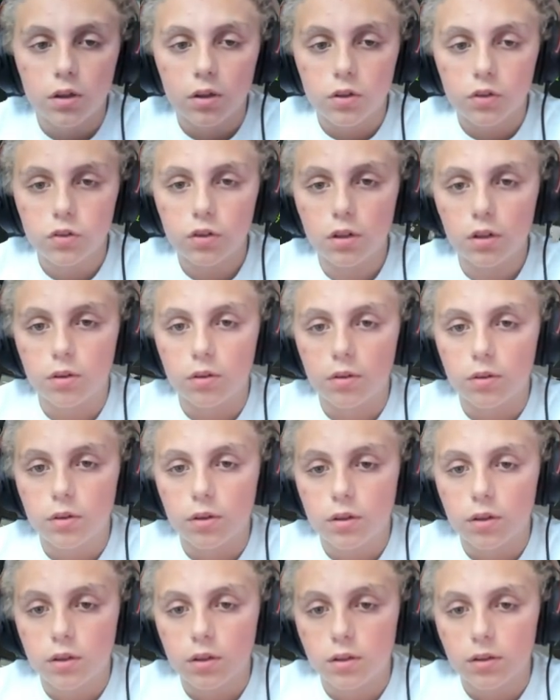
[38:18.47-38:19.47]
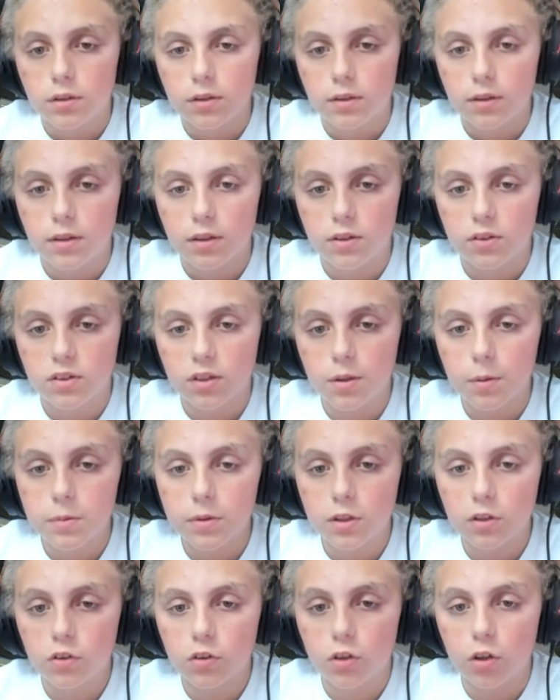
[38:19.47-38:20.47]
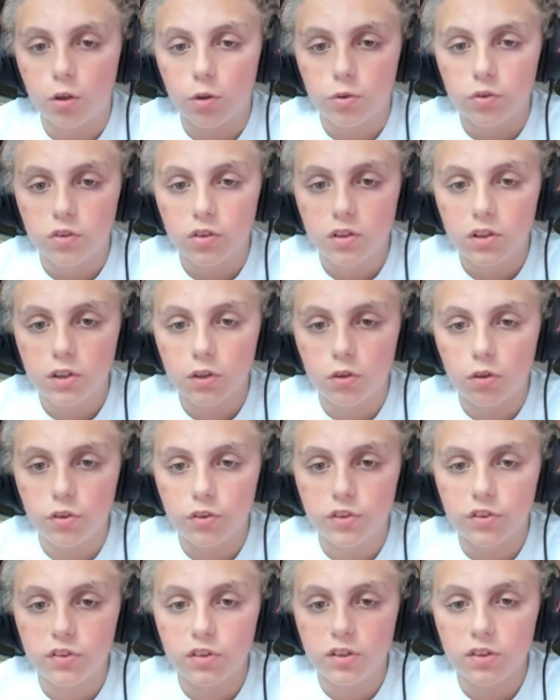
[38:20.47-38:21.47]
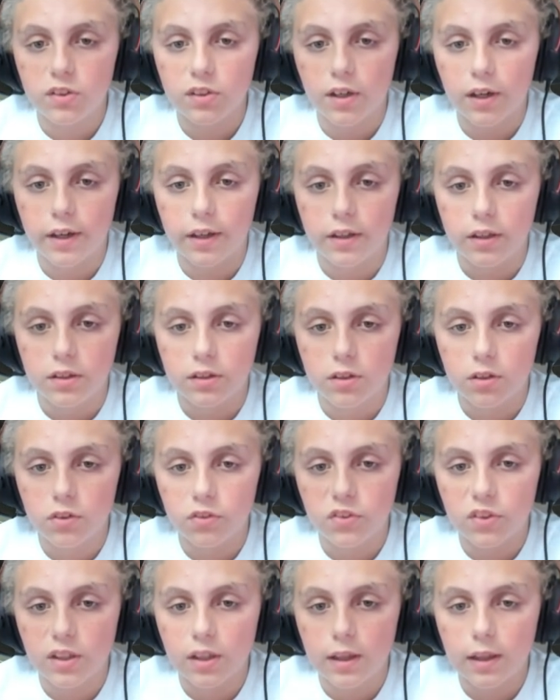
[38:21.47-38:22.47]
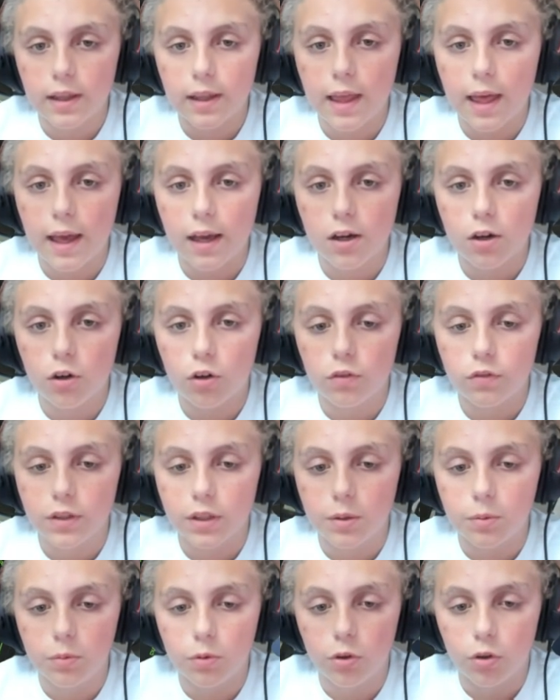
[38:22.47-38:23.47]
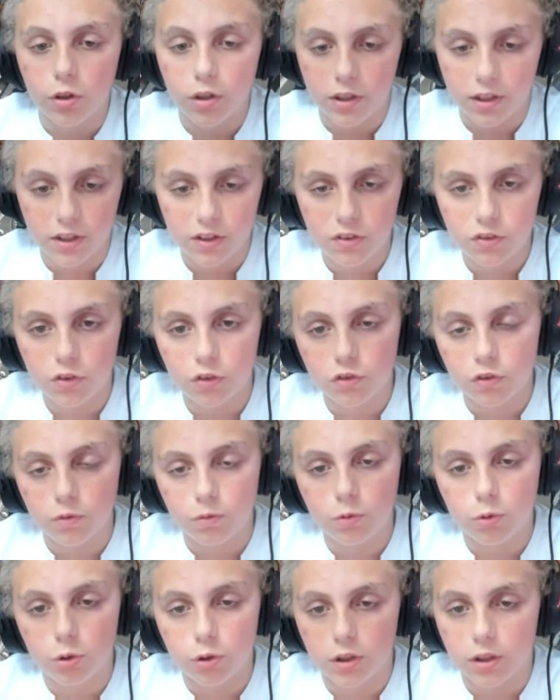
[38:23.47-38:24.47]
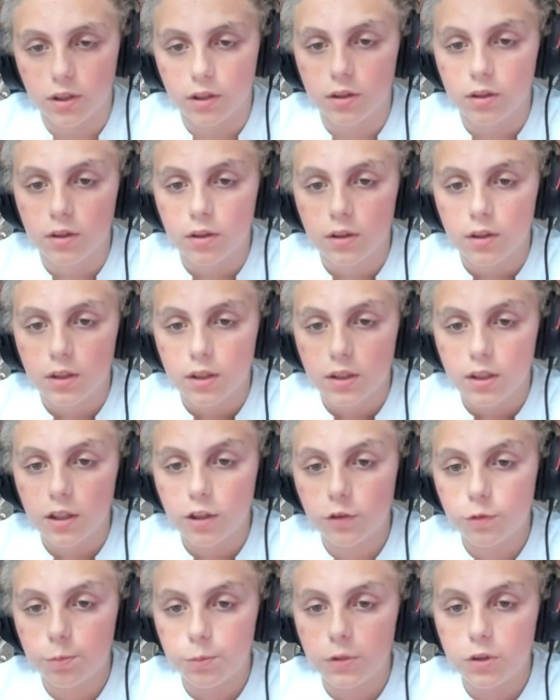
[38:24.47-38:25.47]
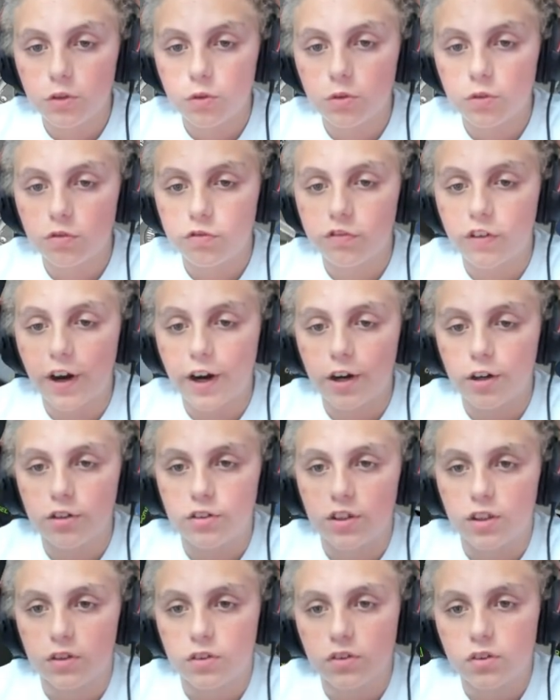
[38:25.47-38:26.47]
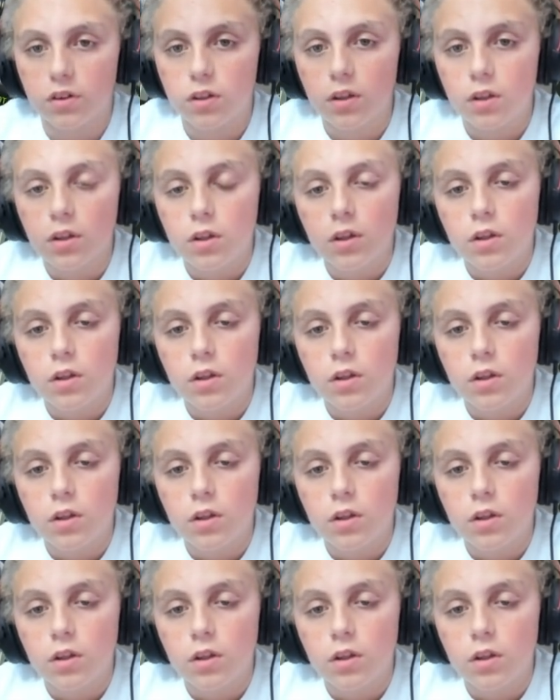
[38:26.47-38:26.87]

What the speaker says: So, something to note, here on the DDI, there is a lack of a warning, a certain warning. Let me do the fire test.